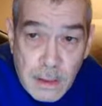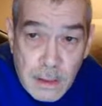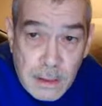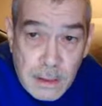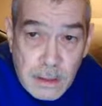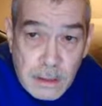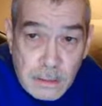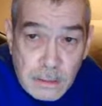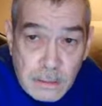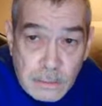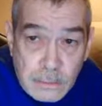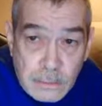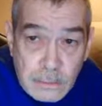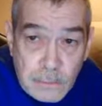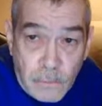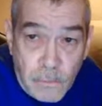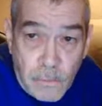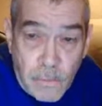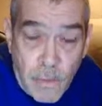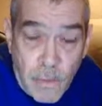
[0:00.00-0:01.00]

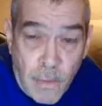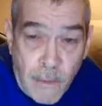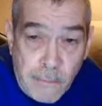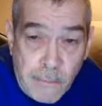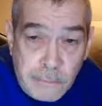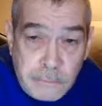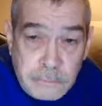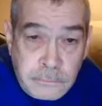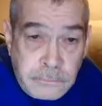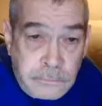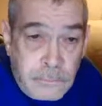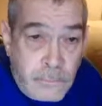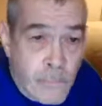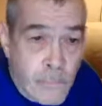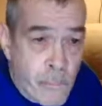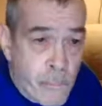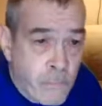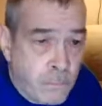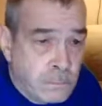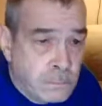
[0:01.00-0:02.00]
tired. I'm,
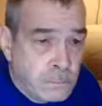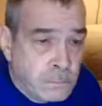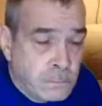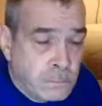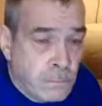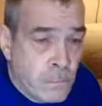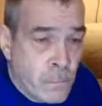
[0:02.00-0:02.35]
exhausted,